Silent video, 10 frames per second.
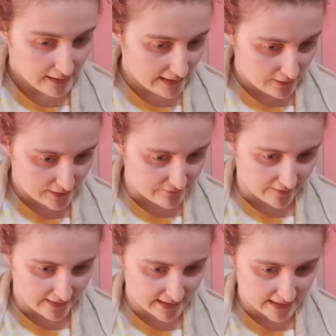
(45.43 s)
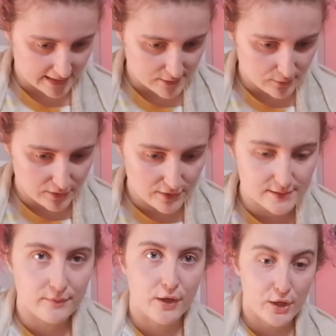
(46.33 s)
It looks very nice. Oh, we got
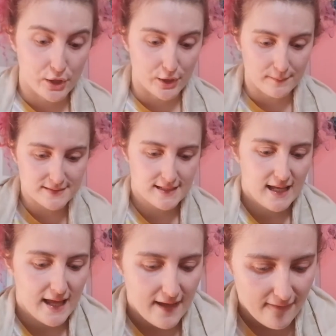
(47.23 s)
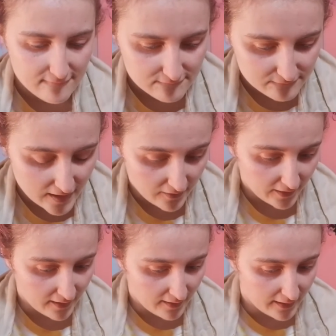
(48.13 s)
some herbs.
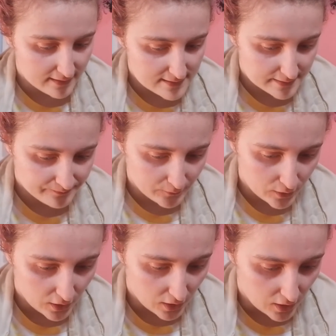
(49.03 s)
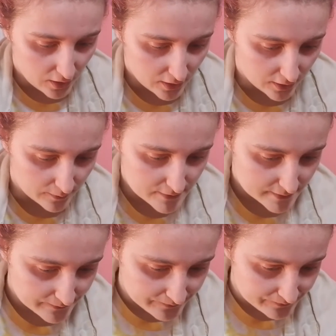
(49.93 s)
Very nice. We got a lot of herbs.
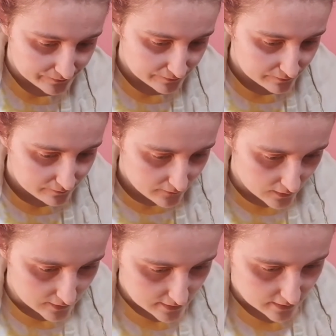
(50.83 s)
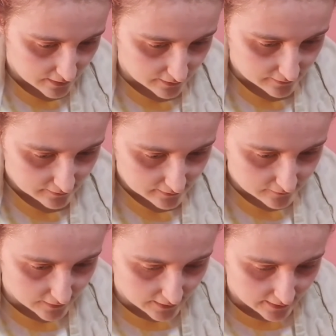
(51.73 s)
This is good.
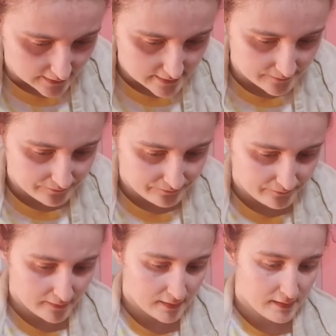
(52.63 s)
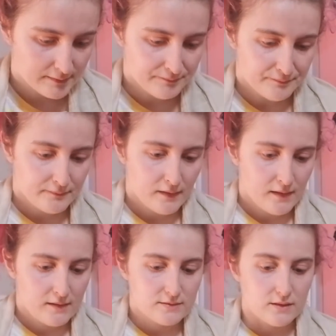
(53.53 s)
Very nice.
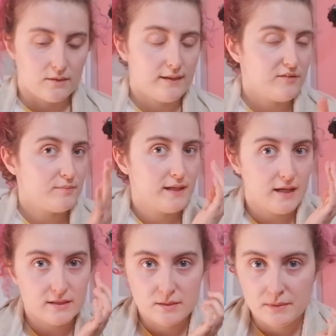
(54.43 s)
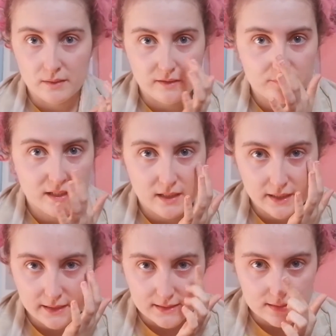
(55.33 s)
So if my, by the way, if my
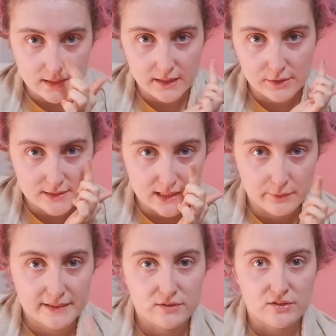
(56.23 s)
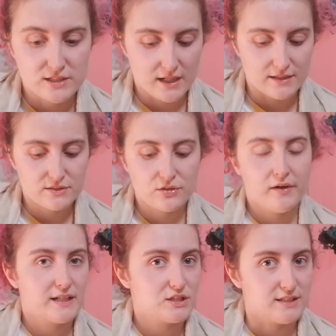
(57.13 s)
eye, this eye looks a little bit dodgy, I
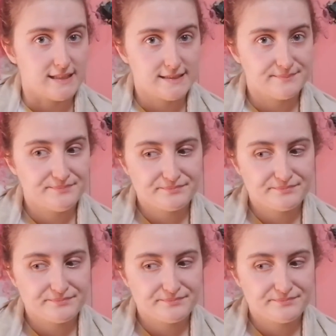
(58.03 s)
scratched it,